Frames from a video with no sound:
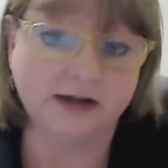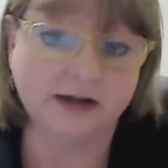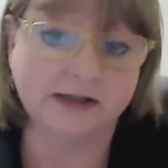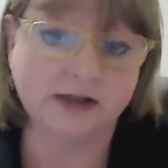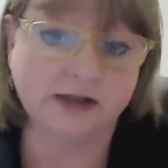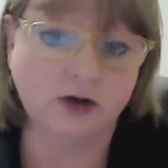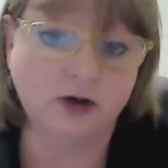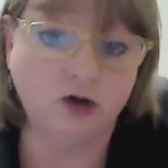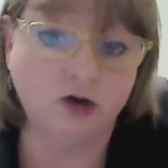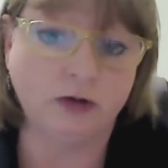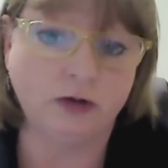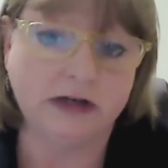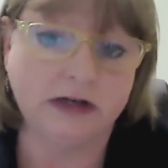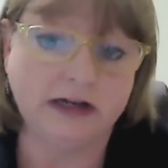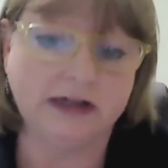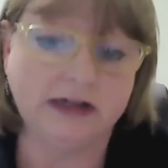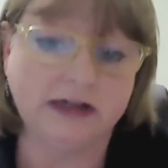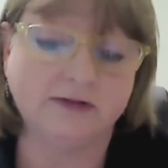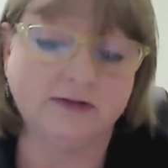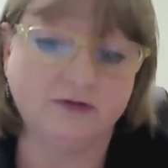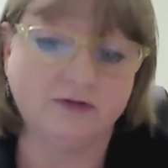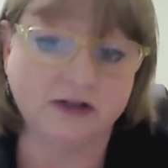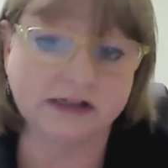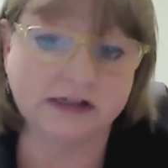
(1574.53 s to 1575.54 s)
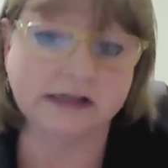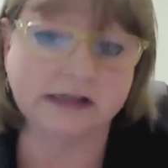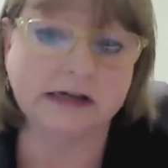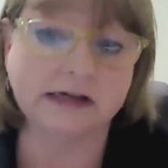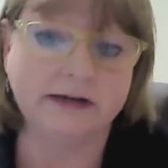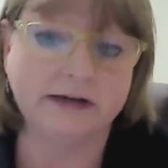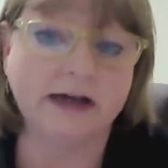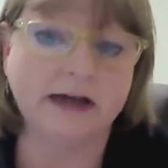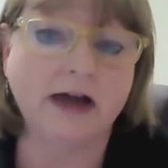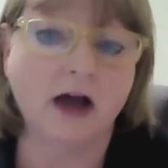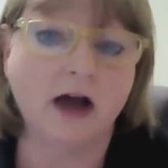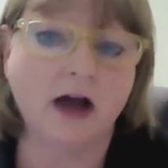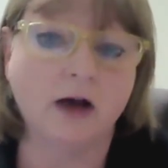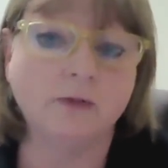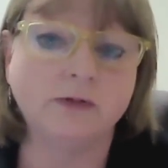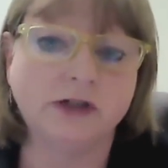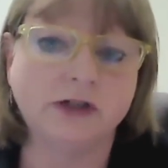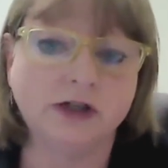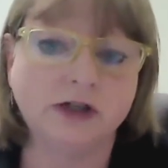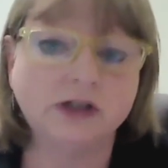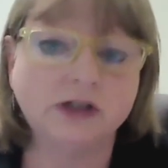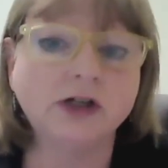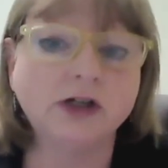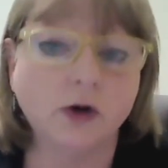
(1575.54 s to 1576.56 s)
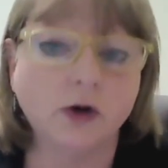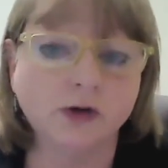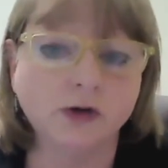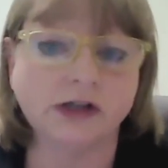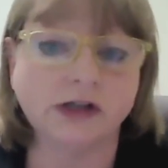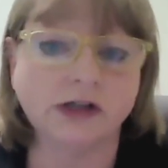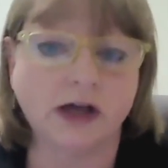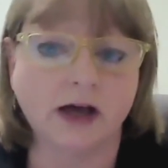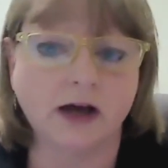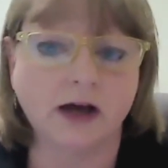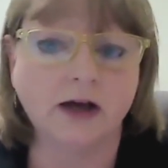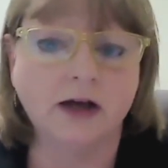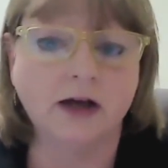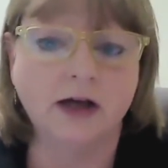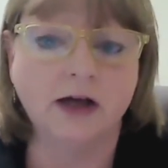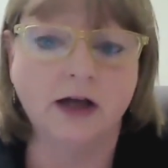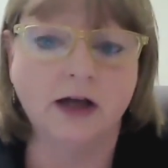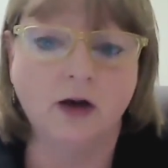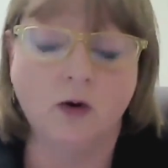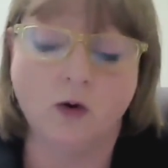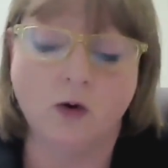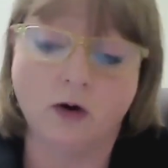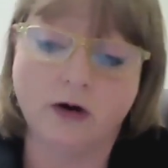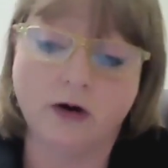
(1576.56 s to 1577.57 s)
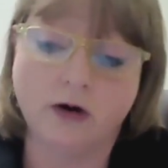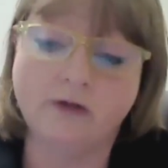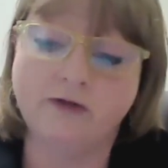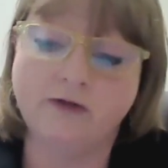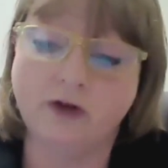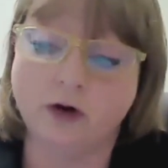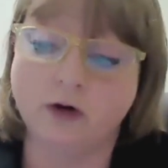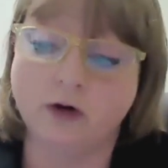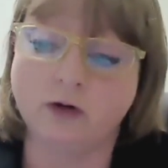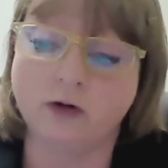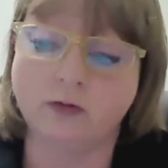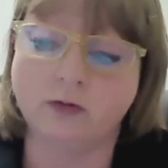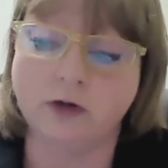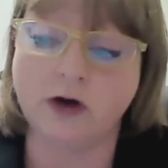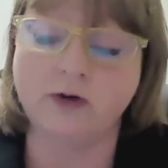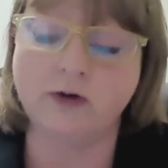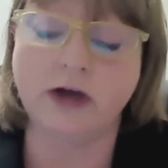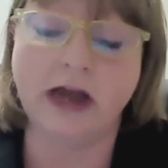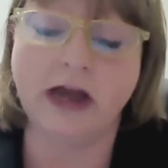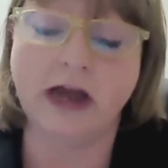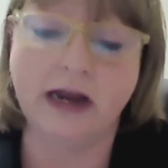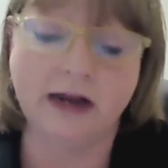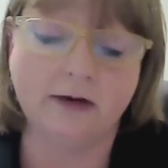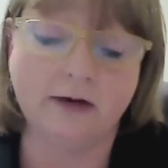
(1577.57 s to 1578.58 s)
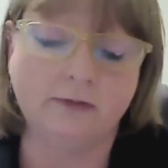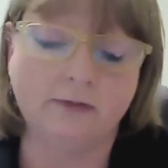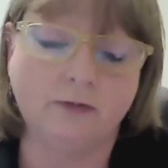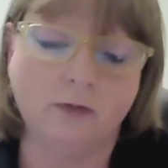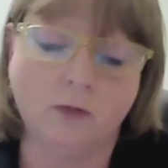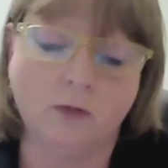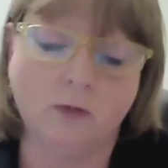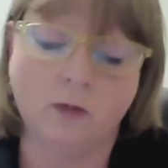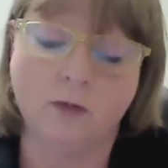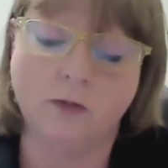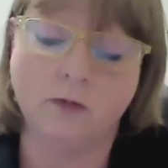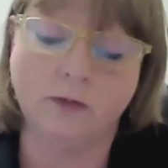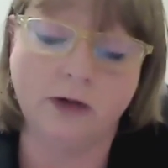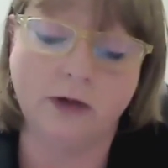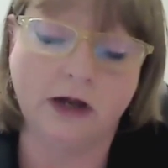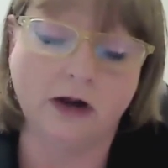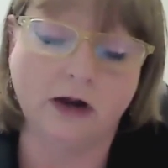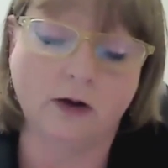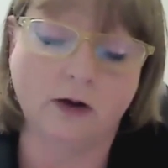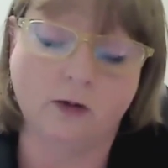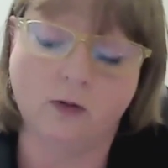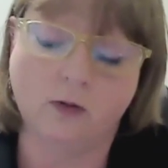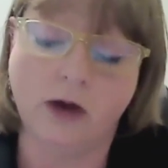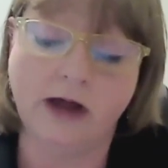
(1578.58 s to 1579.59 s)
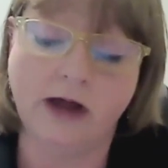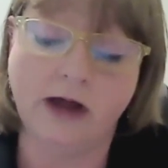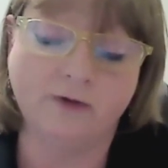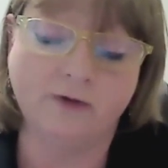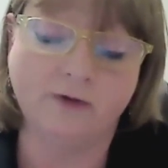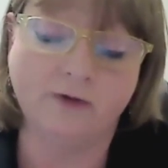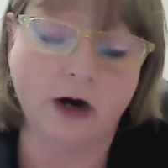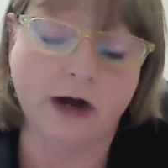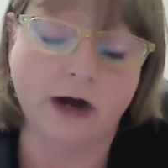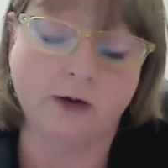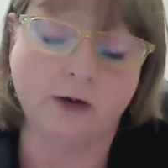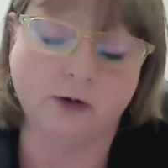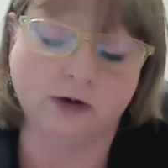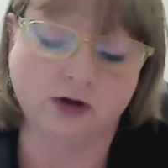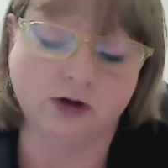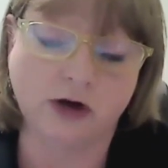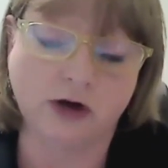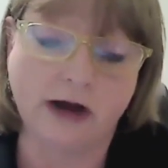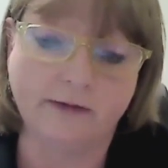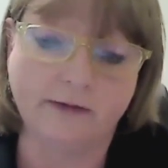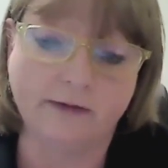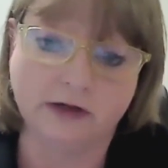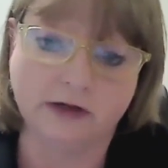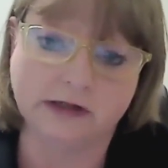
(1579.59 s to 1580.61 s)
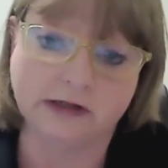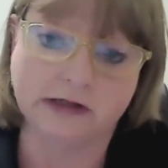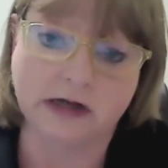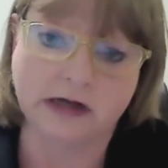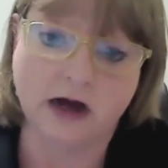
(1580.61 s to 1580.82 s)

So you would need to physically come to Tulsa, or if you're located, you know, way far out where travel is